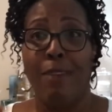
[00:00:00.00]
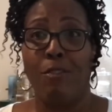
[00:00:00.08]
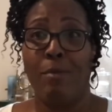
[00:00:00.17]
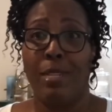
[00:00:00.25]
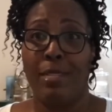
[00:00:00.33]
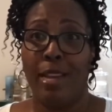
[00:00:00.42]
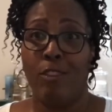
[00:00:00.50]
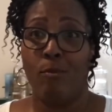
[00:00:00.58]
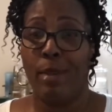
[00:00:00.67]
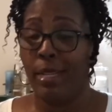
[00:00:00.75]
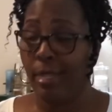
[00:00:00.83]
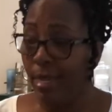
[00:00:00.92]
for me to schedule
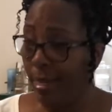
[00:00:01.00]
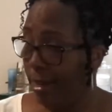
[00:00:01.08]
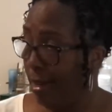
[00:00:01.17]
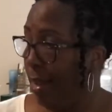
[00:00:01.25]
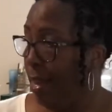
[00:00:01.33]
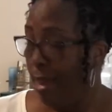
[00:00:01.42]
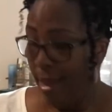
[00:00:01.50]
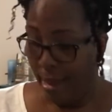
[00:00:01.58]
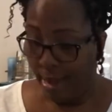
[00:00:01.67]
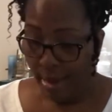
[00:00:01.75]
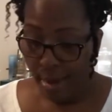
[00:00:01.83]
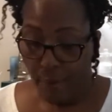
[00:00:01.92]
my cleaning.
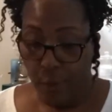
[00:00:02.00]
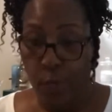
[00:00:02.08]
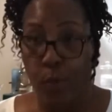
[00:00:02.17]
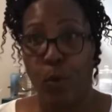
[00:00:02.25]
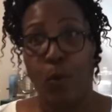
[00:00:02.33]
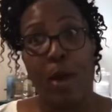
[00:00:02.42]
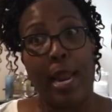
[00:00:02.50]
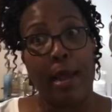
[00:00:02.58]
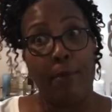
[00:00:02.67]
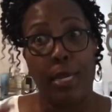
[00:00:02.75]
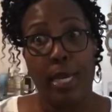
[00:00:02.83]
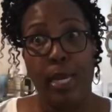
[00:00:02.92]
And I'm gonna do it while I'm
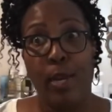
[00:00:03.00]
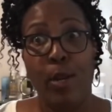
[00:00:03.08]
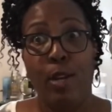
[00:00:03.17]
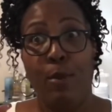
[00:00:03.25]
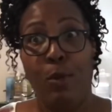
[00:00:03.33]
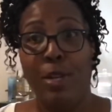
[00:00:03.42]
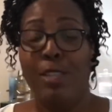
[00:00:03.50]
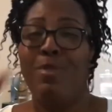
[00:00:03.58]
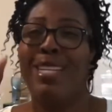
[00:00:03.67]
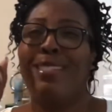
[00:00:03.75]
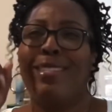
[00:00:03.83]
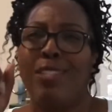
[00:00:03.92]
here in the Midwest
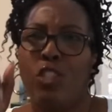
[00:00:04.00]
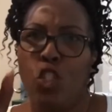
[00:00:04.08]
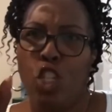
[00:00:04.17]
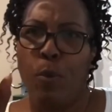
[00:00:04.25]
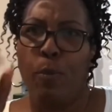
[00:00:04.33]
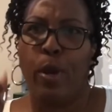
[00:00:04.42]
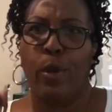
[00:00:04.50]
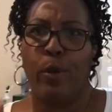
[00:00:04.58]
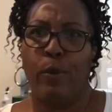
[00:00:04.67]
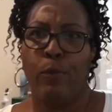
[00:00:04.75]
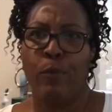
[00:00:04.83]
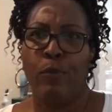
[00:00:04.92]
because it's cheaper.
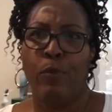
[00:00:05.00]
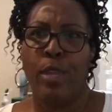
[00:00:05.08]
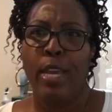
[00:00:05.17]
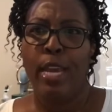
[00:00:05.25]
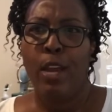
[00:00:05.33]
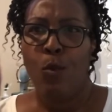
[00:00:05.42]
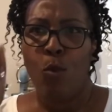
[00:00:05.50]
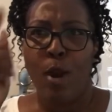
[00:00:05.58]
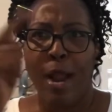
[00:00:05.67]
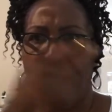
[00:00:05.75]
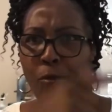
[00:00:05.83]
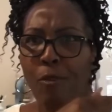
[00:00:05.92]
Where
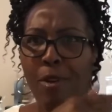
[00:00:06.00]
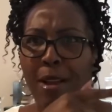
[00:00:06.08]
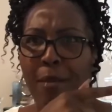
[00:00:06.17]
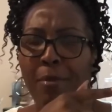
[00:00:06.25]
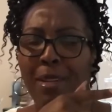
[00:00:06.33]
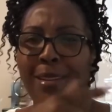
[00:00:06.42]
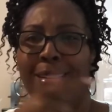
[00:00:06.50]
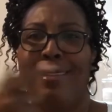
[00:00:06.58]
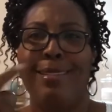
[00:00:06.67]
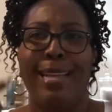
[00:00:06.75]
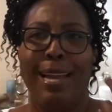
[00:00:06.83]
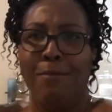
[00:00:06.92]
I'm from,
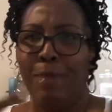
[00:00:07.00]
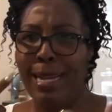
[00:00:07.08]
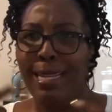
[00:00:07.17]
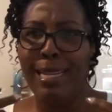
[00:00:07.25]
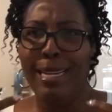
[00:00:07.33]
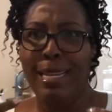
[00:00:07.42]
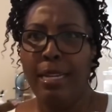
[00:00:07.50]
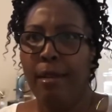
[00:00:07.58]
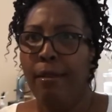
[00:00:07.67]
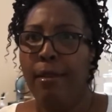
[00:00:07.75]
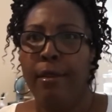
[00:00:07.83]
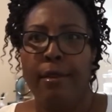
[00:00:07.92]
to have my cleaning,
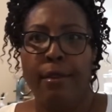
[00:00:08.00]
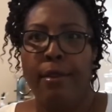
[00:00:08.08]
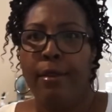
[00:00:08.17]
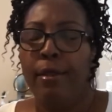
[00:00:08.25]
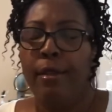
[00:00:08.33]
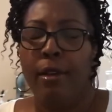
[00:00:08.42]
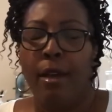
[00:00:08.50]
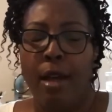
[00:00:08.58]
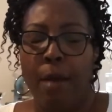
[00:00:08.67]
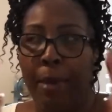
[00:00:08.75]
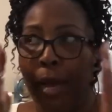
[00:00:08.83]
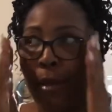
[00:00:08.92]

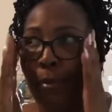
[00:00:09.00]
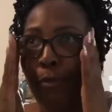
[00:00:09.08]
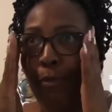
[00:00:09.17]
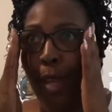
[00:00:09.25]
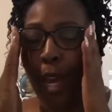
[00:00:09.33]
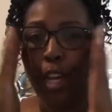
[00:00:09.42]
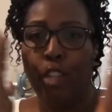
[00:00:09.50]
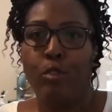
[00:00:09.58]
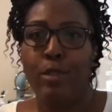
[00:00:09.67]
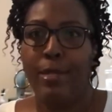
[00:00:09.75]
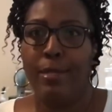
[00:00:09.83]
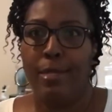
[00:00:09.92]
about
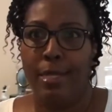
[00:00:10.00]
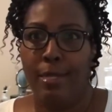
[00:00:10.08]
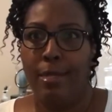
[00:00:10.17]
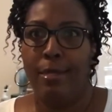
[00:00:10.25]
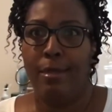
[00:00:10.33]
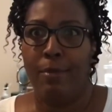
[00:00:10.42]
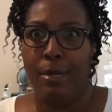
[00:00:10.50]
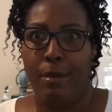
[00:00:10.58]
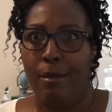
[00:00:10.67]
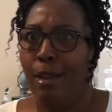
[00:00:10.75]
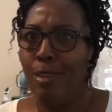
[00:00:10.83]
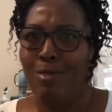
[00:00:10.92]
160 something,
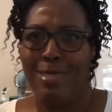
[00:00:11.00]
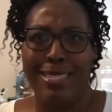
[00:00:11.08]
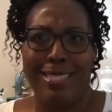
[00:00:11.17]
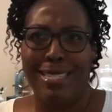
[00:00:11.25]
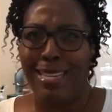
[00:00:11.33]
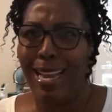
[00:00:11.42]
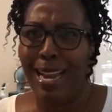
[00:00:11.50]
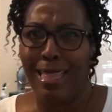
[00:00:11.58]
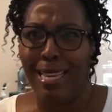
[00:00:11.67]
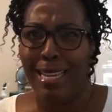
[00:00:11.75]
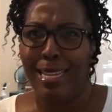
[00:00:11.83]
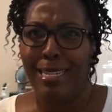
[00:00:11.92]
168 I
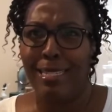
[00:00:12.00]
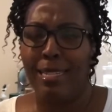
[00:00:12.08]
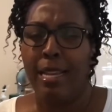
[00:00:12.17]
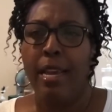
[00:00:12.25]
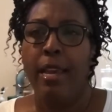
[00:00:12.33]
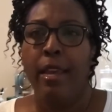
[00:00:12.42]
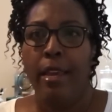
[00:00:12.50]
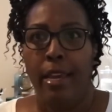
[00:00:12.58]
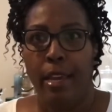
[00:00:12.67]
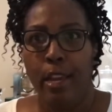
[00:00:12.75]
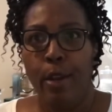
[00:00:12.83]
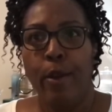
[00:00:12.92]
think it is.
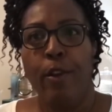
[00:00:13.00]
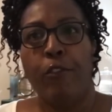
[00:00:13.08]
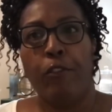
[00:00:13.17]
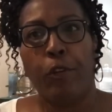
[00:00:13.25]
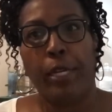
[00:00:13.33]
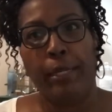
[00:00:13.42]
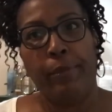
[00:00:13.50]
Here, free.